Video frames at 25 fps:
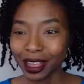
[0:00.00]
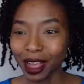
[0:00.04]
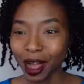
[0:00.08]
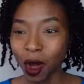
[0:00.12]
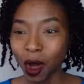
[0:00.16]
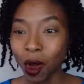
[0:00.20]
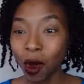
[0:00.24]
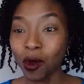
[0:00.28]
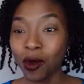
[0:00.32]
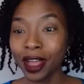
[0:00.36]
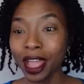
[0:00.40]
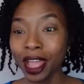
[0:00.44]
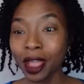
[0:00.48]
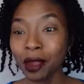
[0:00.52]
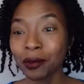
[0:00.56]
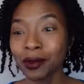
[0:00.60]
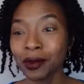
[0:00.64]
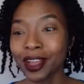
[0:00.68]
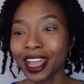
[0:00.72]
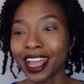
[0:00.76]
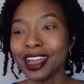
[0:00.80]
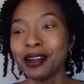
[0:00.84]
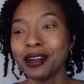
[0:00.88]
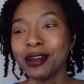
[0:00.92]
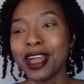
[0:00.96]
Oh,
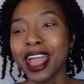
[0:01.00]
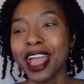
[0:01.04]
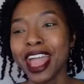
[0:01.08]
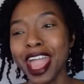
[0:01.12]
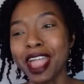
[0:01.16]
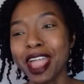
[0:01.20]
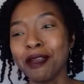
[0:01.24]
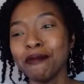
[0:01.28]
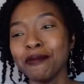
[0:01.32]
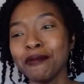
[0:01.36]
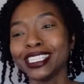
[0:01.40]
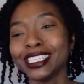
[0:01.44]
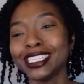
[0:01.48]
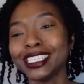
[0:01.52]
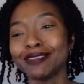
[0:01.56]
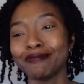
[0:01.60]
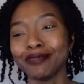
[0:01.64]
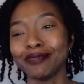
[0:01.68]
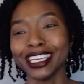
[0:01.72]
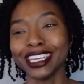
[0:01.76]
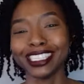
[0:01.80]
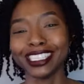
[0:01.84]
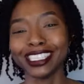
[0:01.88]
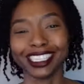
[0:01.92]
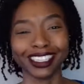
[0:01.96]
hey, Miss
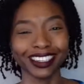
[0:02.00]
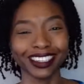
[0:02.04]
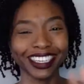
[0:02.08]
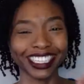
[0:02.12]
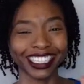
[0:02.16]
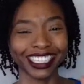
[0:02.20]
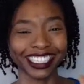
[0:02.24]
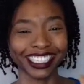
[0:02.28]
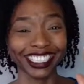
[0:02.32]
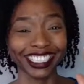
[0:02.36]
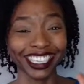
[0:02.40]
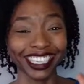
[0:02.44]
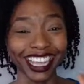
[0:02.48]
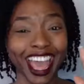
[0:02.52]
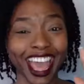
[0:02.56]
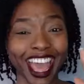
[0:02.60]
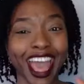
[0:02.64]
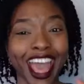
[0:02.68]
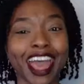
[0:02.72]
Petrus.